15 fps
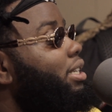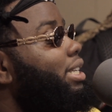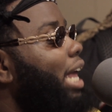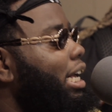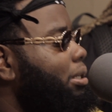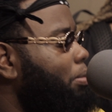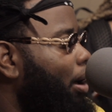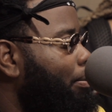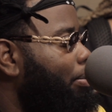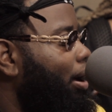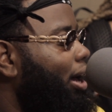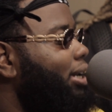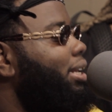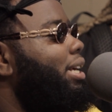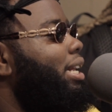that's my
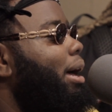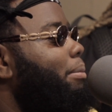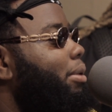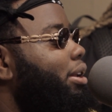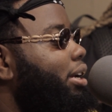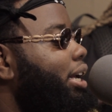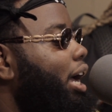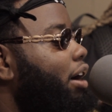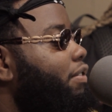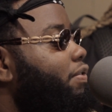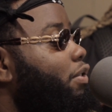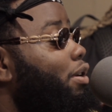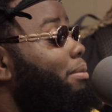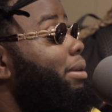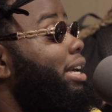partner and I'm gonna look out
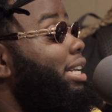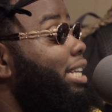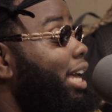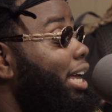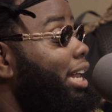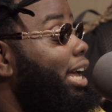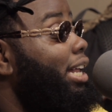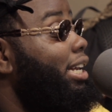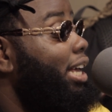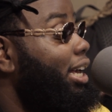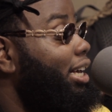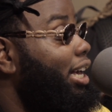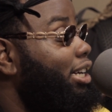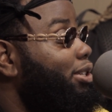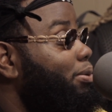for him. And then out. and
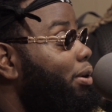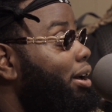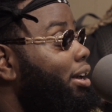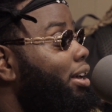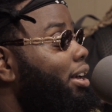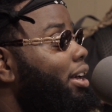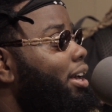then guess what?